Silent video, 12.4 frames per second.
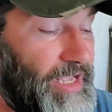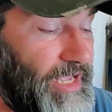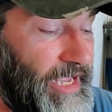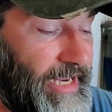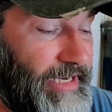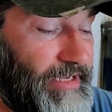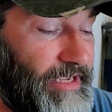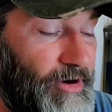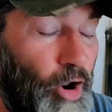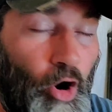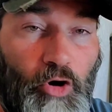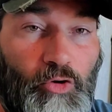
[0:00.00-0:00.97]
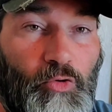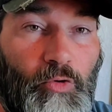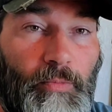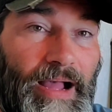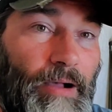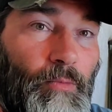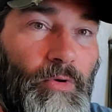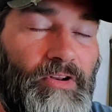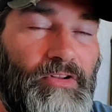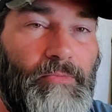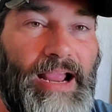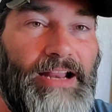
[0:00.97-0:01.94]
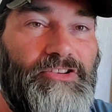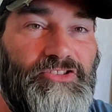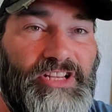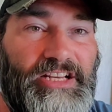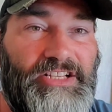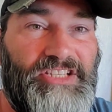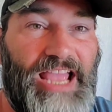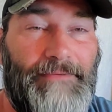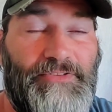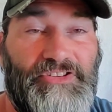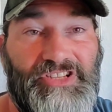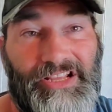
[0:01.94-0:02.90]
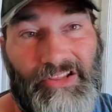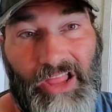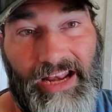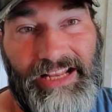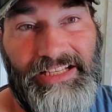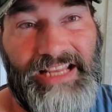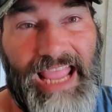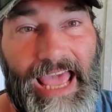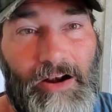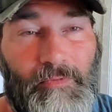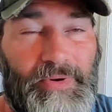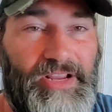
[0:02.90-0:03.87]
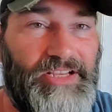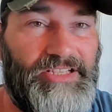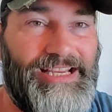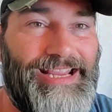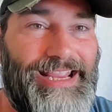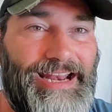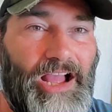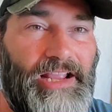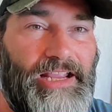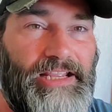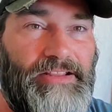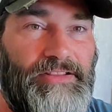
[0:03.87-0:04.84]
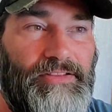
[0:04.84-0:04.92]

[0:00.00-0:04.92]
an article about one of the ranchers that is having to sell a lot of his cattle because he cannot get